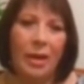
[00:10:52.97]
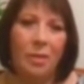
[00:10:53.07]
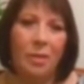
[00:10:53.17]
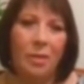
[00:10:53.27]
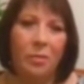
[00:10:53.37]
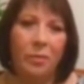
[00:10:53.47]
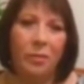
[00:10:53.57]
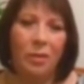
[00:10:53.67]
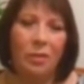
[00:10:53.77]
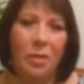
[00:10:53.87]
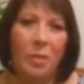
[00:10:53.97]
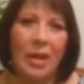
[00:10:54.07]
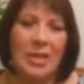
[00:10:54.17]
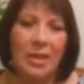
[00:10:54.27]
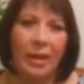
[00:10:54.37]
Um, a few
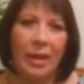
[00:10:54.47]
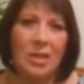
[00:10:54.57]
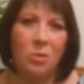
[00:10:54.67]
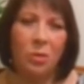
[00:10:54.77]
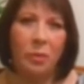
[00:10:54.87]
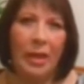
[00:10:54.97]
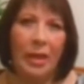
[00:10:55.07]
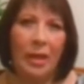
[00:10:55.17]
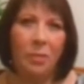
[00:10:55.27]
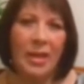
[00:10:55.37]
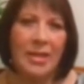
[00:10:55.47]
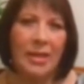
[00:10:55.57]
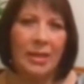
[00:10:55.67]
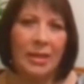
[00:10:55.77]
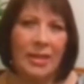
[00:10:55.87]
minutes, I guess, would be
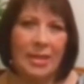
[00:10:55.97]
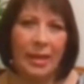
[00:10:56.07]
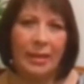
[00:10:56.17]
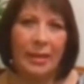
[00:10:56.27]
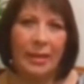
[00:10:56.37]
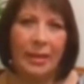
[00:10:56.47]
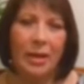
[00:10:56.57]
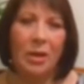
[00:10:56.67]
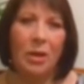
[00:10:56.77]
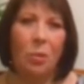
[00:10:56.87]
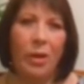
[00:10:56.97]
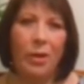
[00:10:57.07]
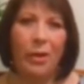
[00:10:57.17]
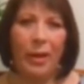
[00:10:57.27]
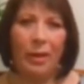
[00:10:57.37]
basically saying that
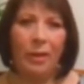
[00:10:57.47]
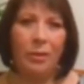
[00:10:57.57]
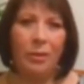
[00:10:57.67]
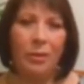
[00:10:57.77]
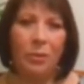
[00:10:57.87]
when I